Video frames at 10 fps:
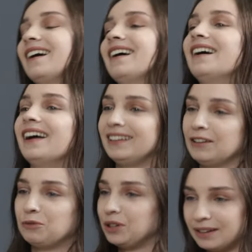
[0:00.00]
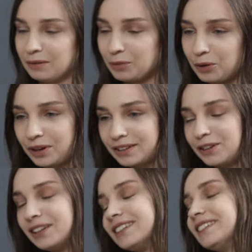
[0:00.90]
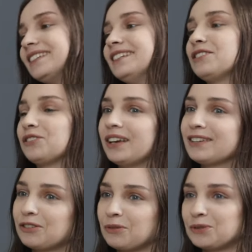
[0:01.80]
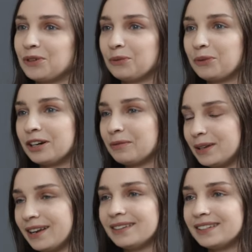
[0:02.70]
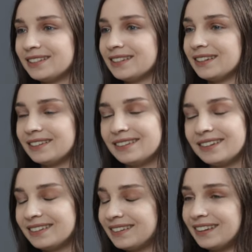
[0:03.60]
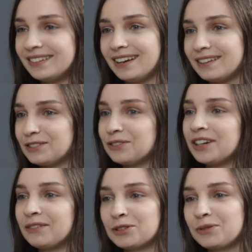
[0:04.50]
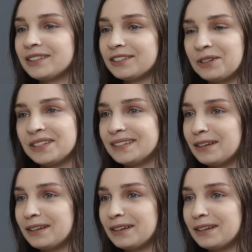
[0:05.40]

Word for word: uh, and that we didn't broke at all so yeah, so I was very worried. But yeah, this is the, the, the Thailand story. It was quite a crazy